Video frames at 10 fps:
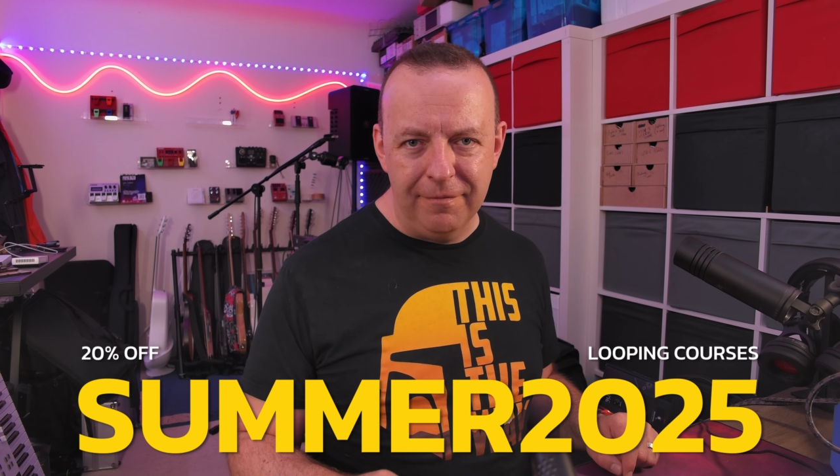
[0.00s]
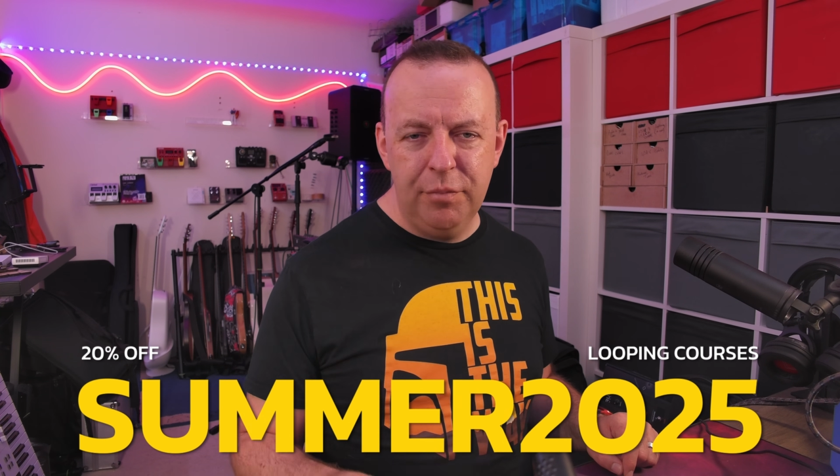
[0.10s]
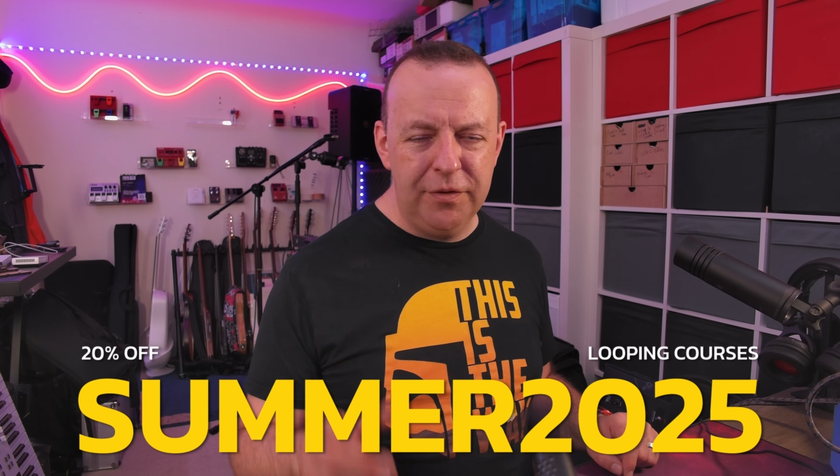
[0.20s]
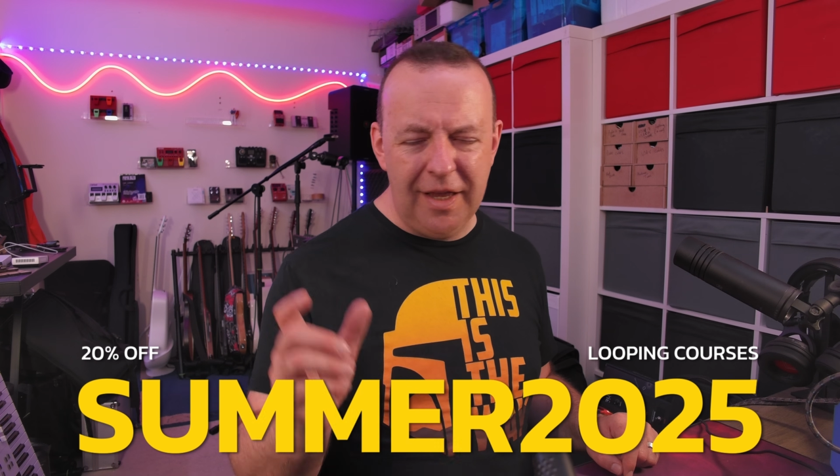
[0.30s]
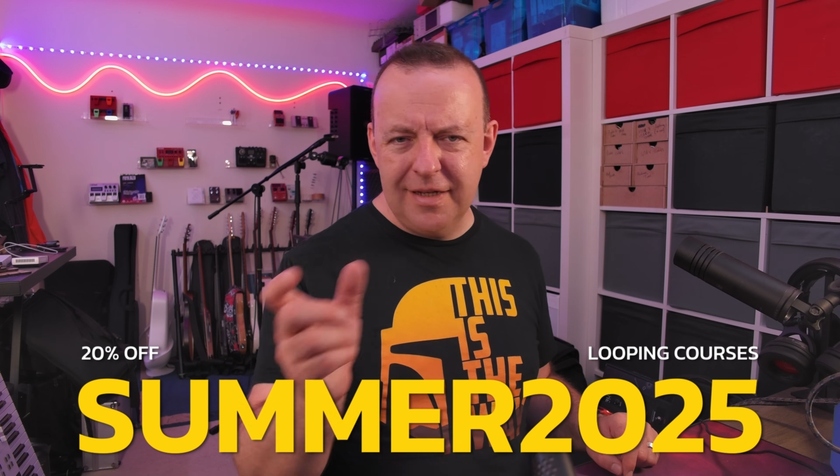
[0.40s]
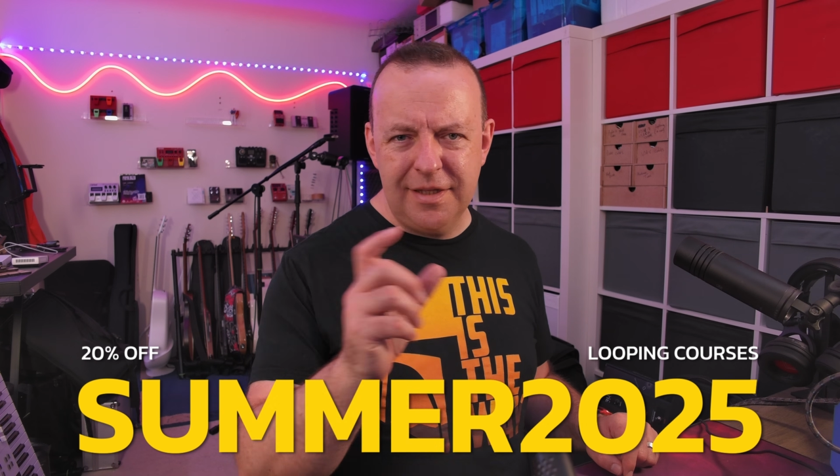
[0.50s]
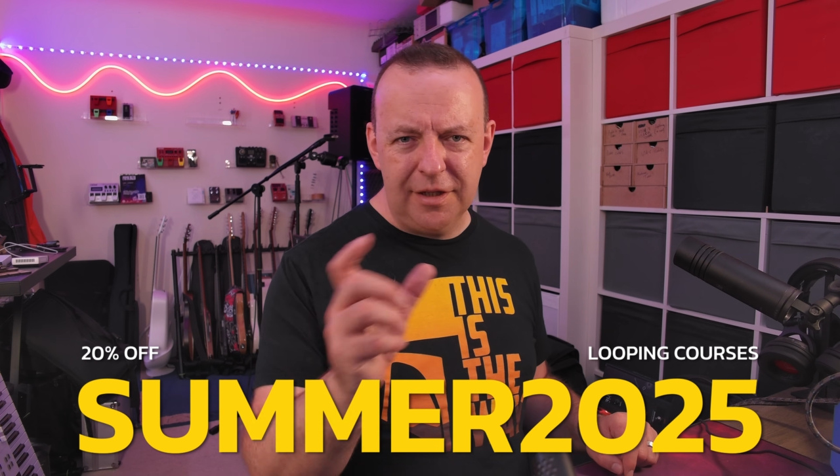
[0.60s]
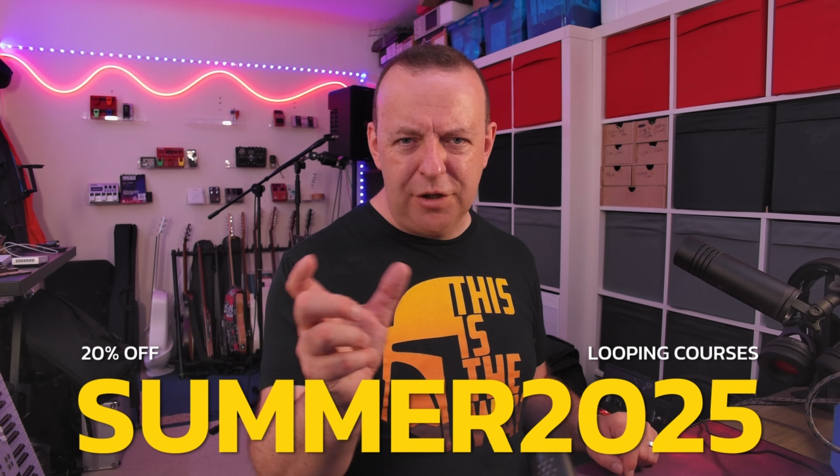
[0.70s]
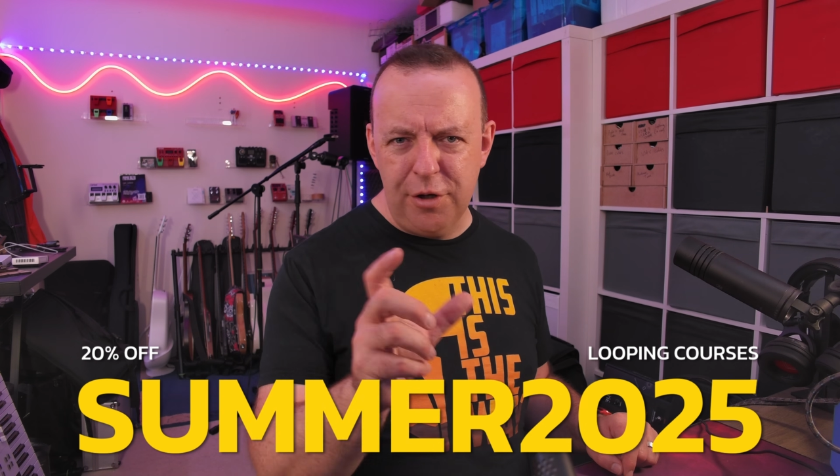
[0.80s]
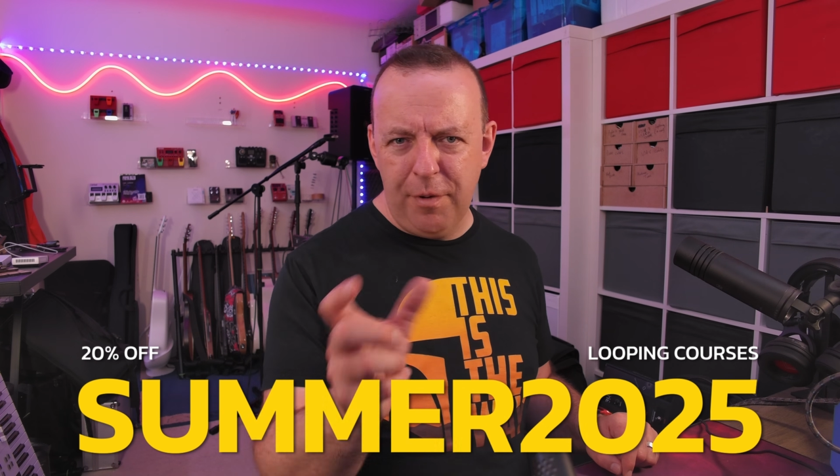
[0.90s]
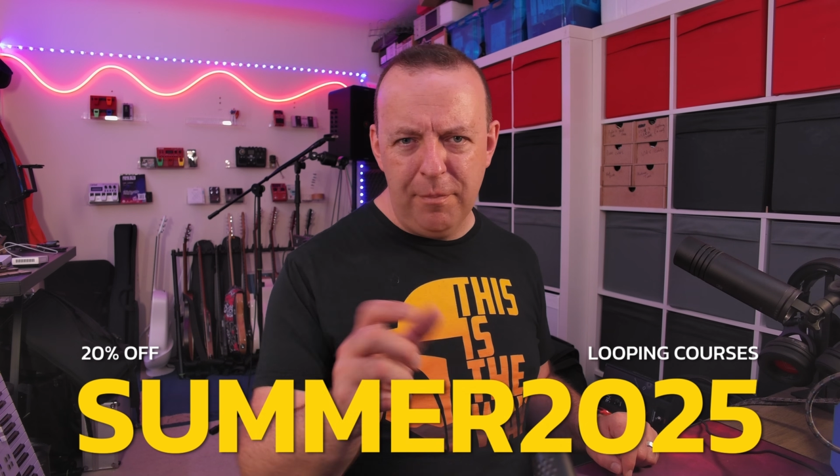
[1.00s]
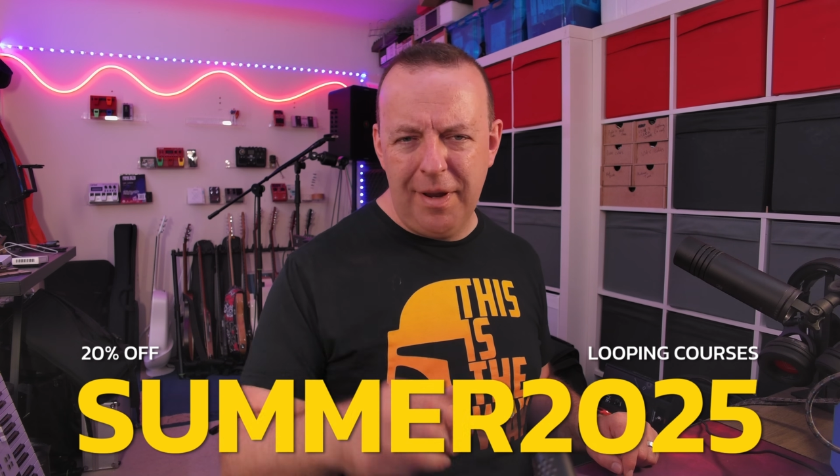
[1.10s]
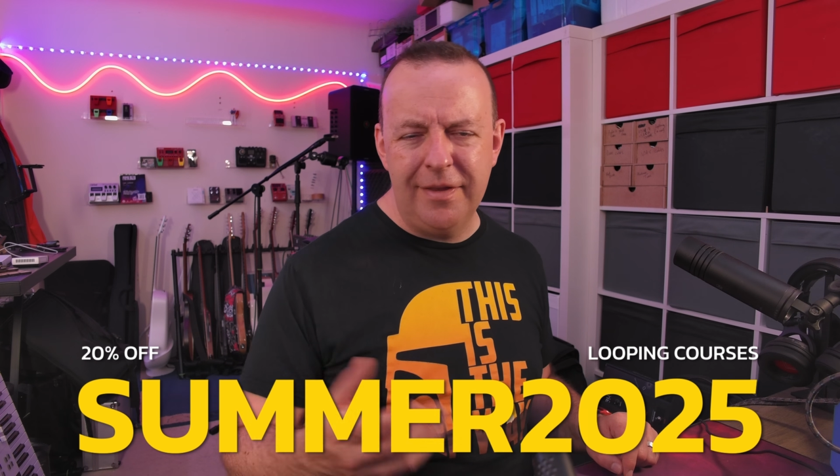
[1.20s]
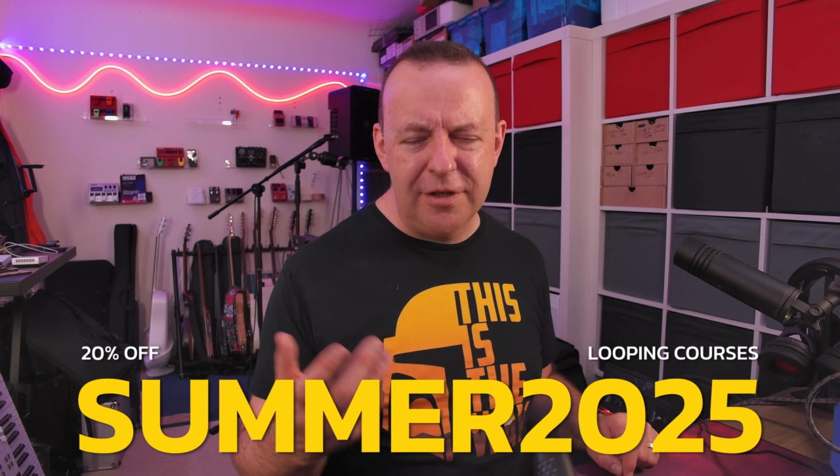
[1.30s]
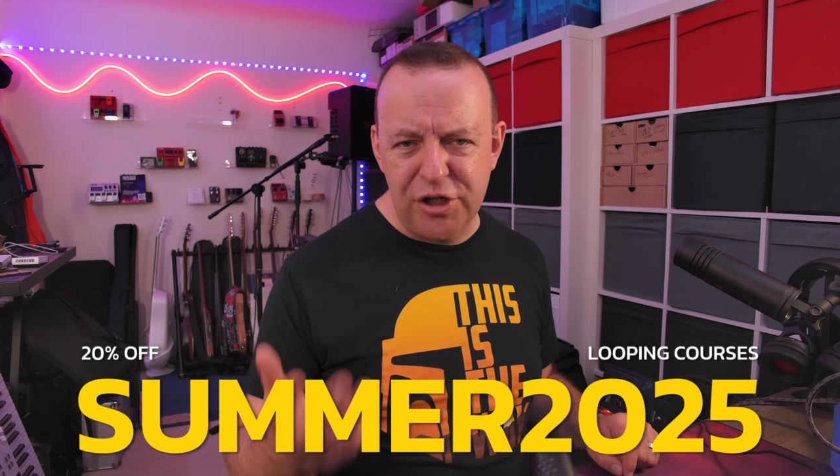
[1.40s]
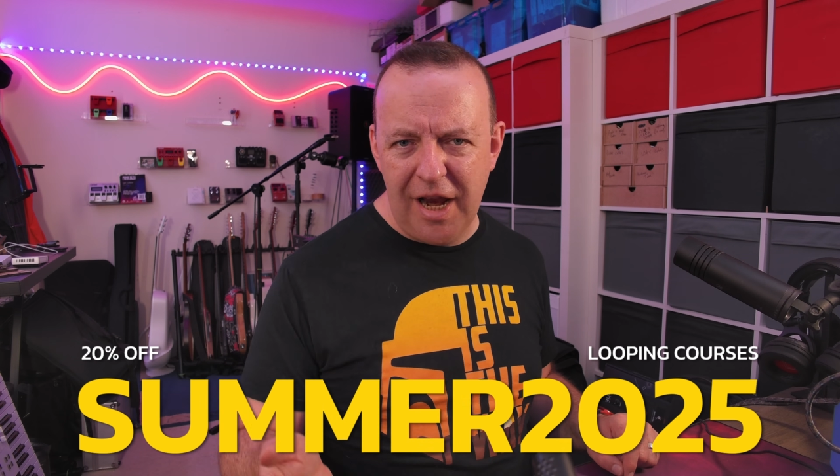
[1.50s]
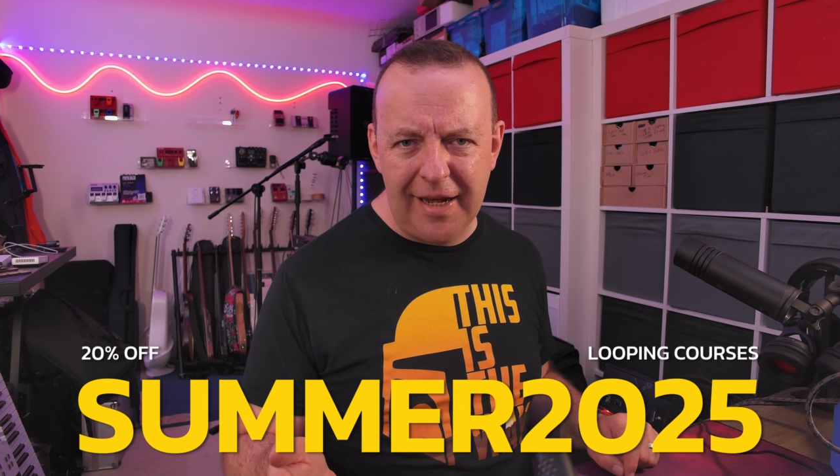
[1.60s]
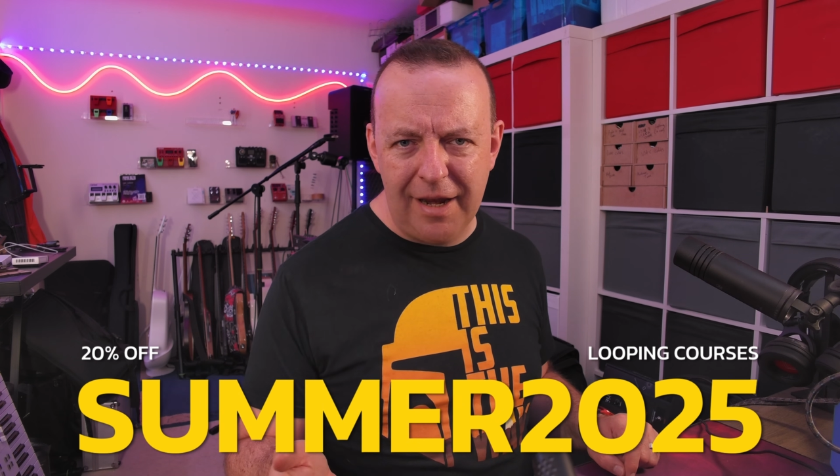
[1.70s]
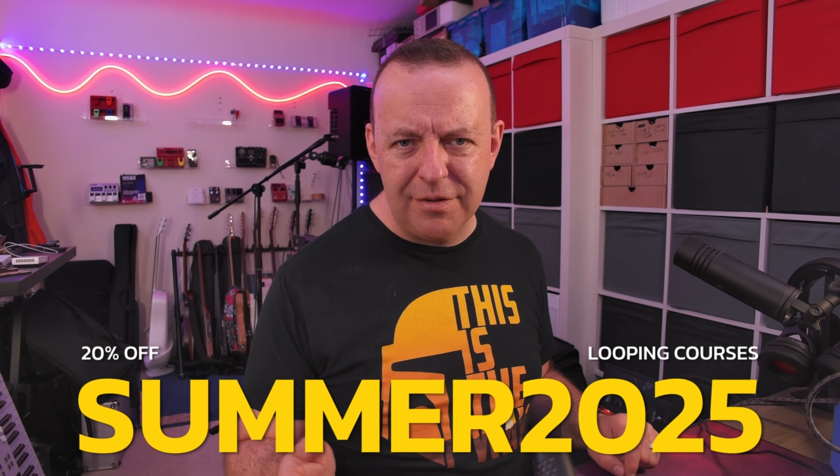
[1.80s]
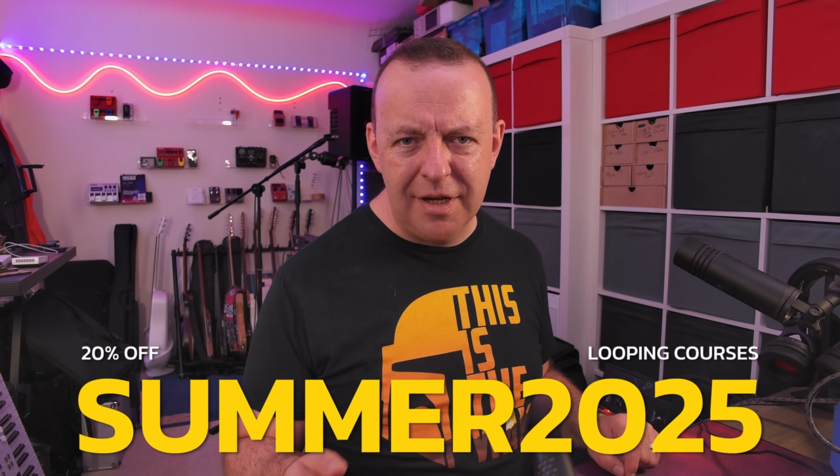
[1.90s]
Put that into the coupon bit in the
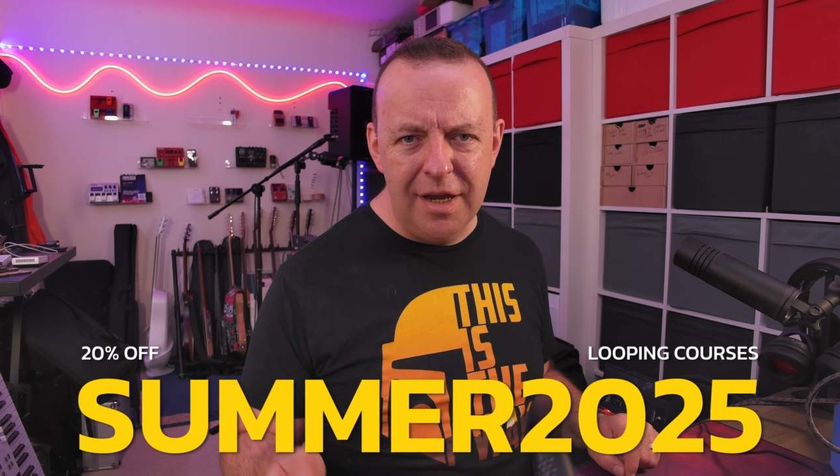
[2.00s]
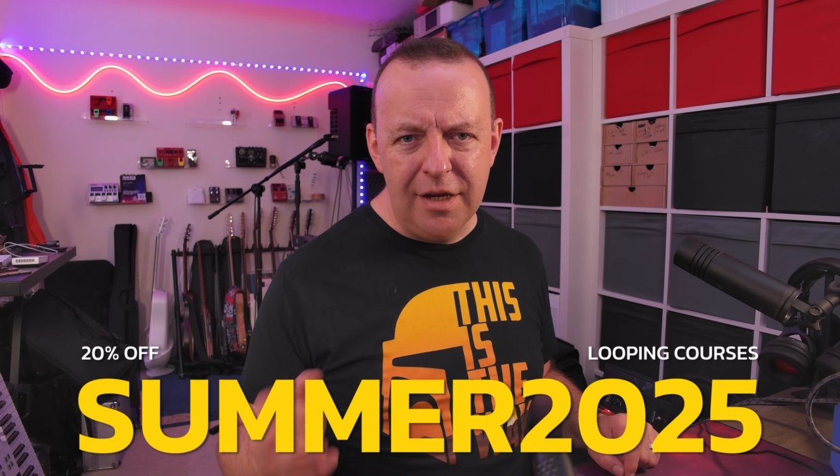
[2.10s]
checkout,